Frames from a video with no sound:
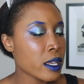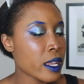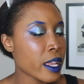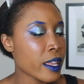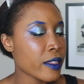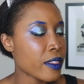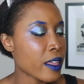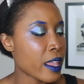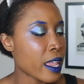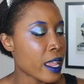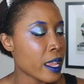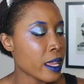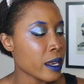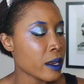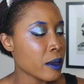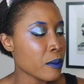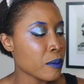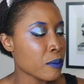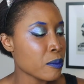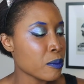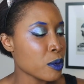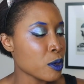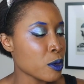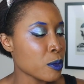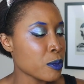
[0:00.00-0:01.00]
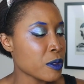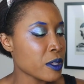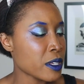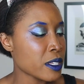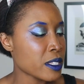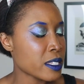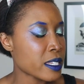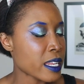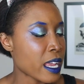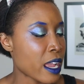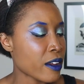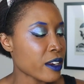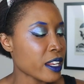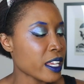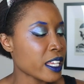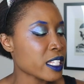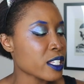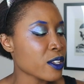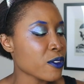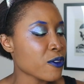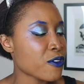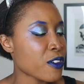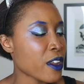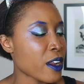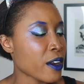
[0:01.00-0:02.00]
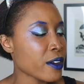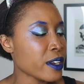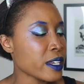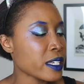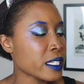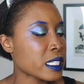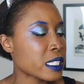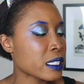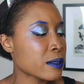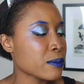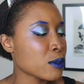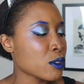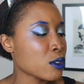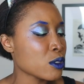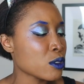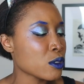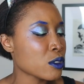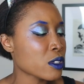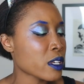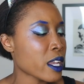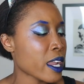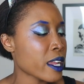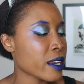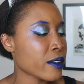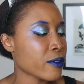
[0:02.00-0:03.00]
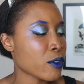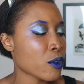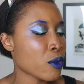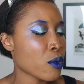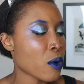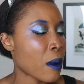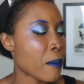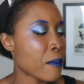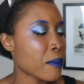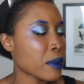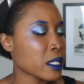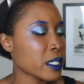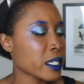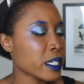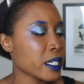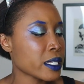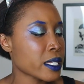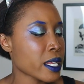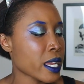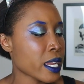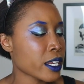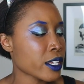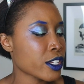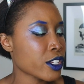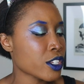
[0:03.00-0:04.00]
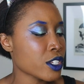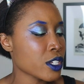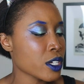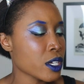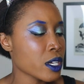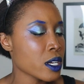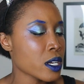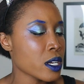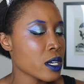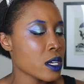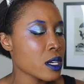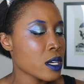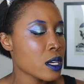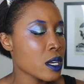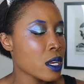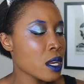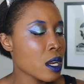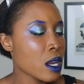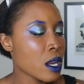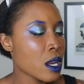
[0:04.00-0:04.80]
And then boop this down. It's a very smooth kind of crumbly texture.